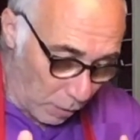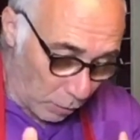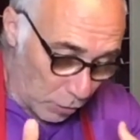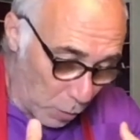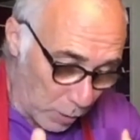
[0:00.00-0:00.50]

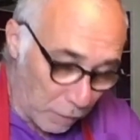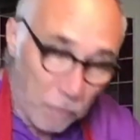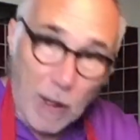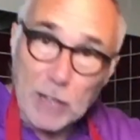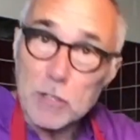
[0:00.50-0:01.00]
doing it
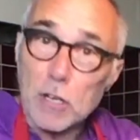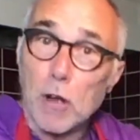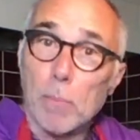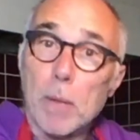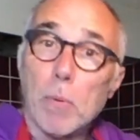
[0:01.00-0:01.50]
fast to
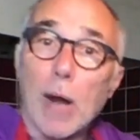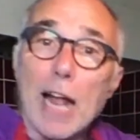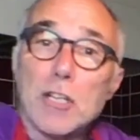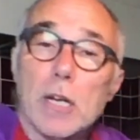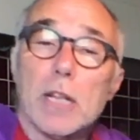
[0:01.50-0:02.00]
complete, but
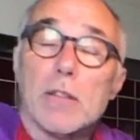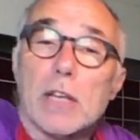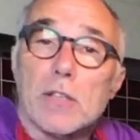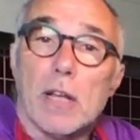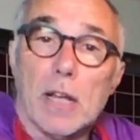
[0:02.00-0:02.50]
actually there's
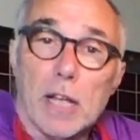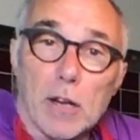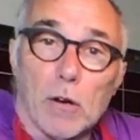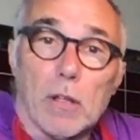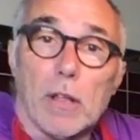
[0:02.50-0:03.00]

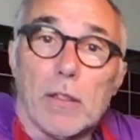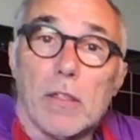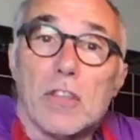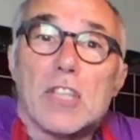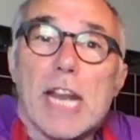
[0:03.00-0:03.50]

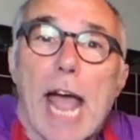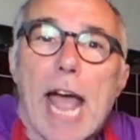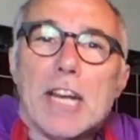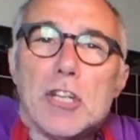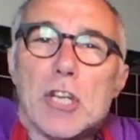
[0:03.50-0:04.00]
an
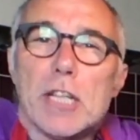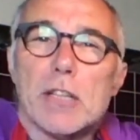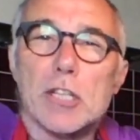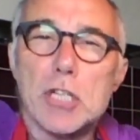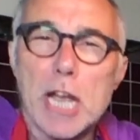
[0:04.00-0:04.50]
energy in the
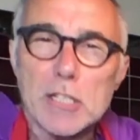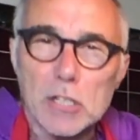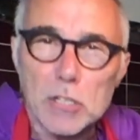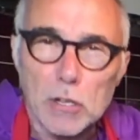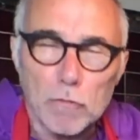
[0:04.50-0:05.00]
chest, a
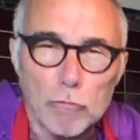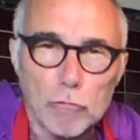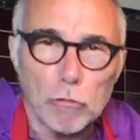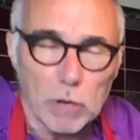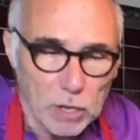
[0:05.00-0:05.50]
certain
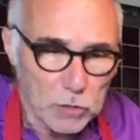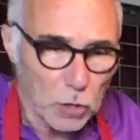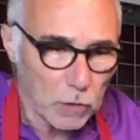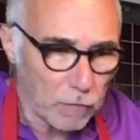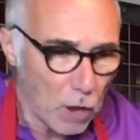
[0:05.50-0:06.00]
sort
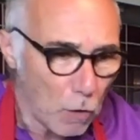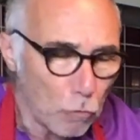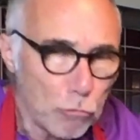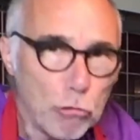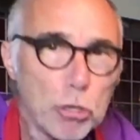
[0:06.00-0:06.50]
of
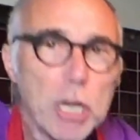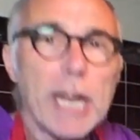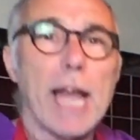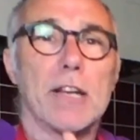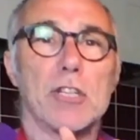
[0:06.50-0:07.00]
rushing
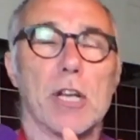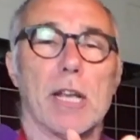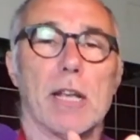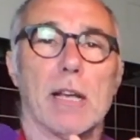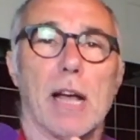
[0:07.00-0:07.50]
energy,
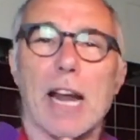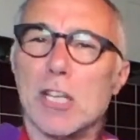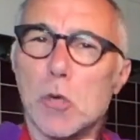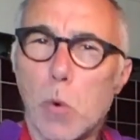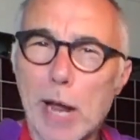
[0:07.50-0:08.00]
and it's
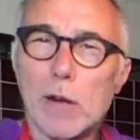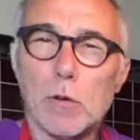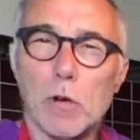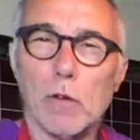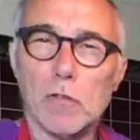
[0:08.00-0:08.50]
quite
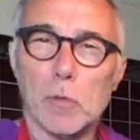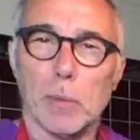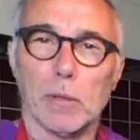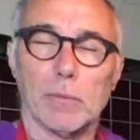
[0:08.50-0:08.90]
uncomfortable.